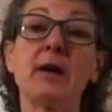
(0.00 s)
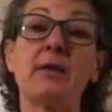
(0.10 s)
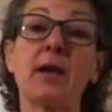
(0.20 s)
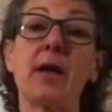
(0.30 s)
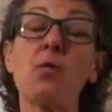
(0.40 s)

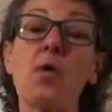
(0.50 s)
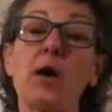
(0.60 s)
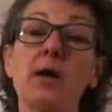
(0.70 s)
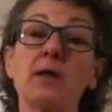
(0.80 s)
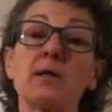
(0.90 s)
than it
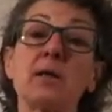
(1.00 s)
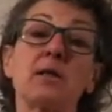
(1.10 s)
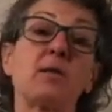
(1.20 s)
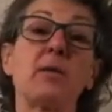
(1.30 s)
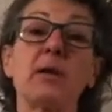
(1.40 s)
was
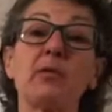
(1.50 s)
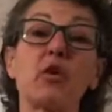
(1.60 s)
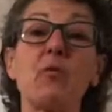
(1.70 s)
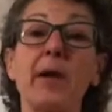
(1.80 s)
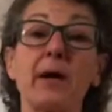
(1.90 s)
to be able to
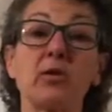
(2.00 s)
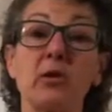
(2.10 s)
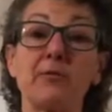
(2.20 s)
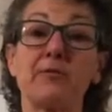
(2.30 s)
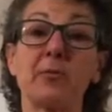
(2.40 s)
go buy a
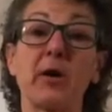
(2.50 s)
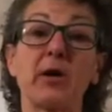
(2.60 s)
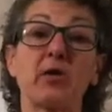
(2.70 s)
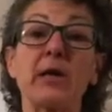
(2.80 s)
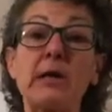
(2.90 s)
loaf of
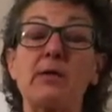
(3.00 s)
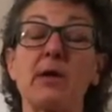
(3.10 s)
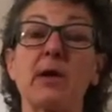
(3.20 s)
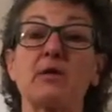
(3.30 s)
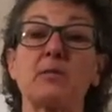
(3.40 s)
bread or
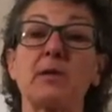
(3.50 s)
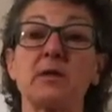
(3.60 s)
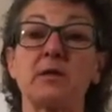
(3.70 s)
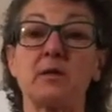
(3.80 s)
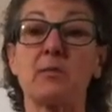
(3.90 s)
anything else
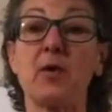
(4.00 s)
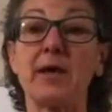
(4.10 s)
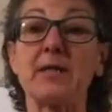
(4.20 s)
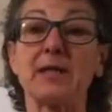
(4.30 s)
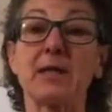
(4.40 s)
because the
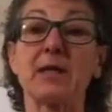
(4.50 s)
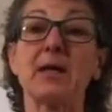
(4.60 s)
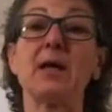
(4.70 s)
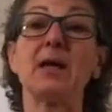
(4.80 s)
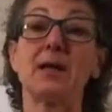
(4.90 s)
pricing
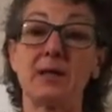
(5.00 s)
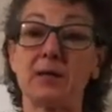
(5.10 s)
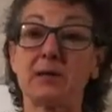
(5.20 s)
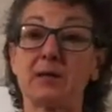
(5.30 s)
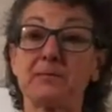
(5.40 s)

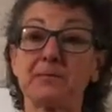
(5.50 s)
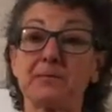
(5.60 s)
hit.